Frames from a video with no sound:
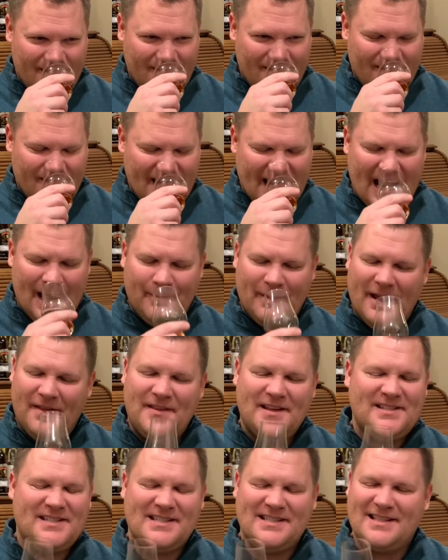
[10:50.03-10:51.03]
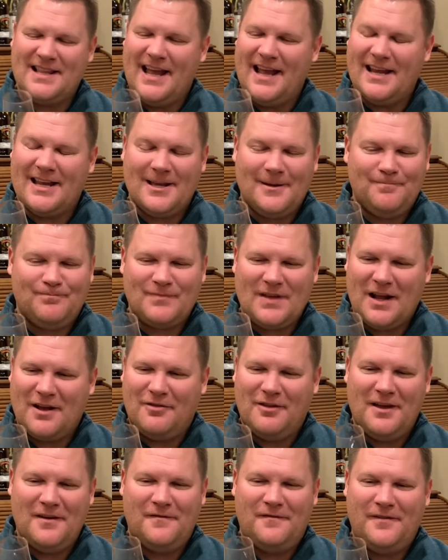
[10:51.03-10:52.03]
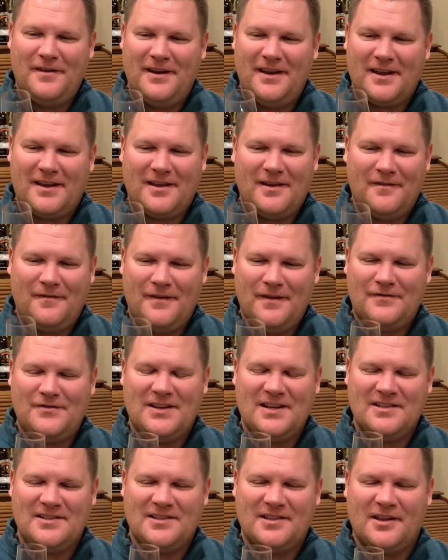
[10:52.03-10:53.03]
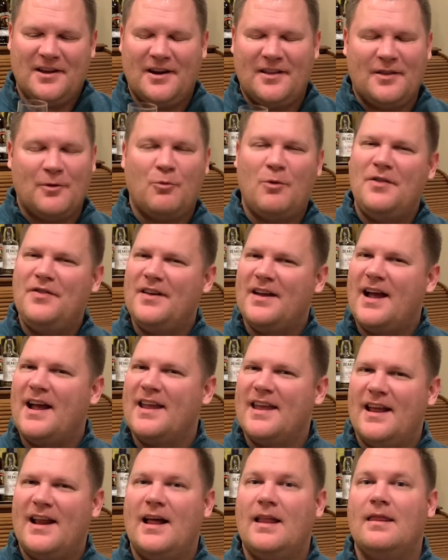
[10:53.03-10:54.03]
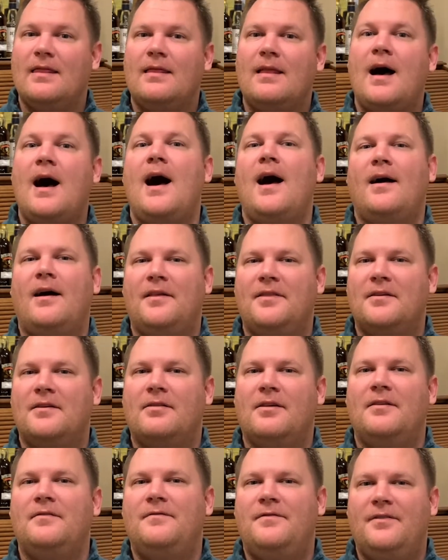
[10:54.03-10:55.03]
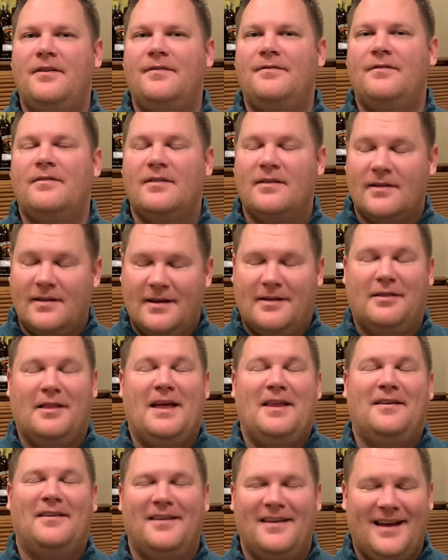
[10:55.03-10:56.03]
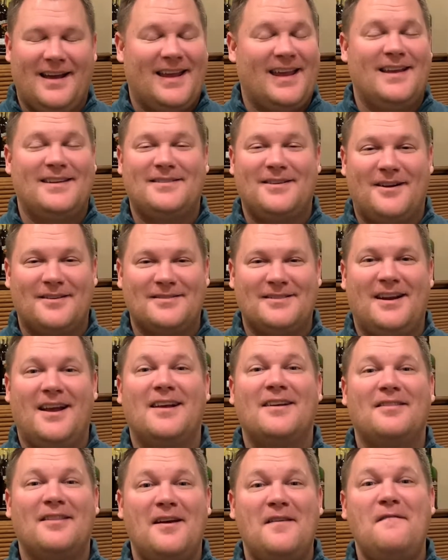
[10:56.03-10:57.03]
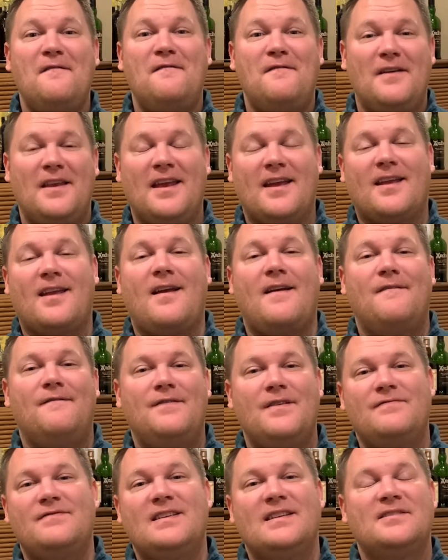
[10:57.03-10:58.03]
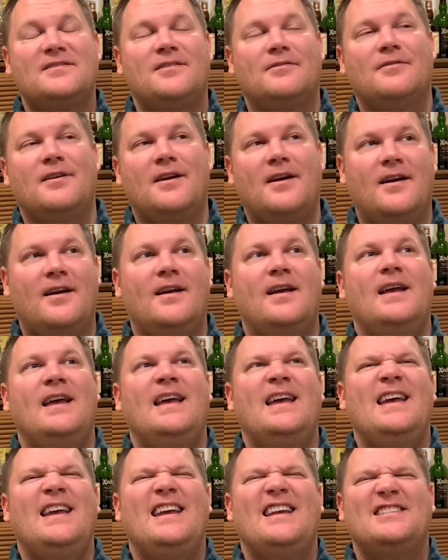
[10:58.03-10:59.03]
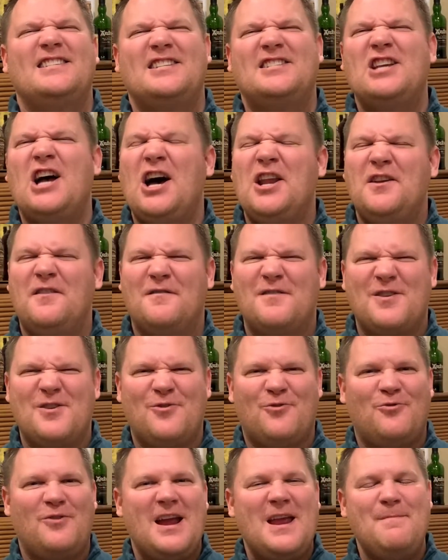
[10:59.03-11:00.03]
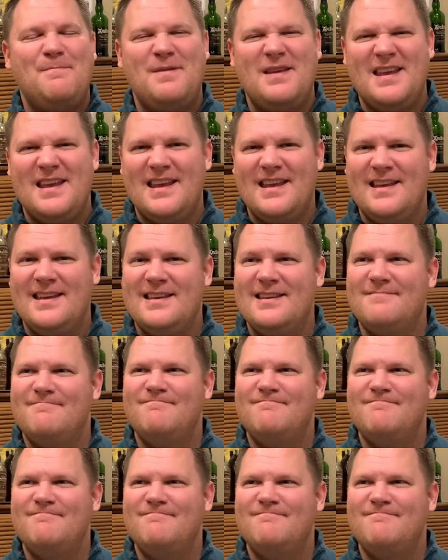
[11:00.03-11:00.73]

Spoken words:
Yeah, man, this is like a Glenfiddich 15 Solera. The one thing I get a lot on the can't talk tonight. Glenfiddich 15 Solera is a ton of grapey,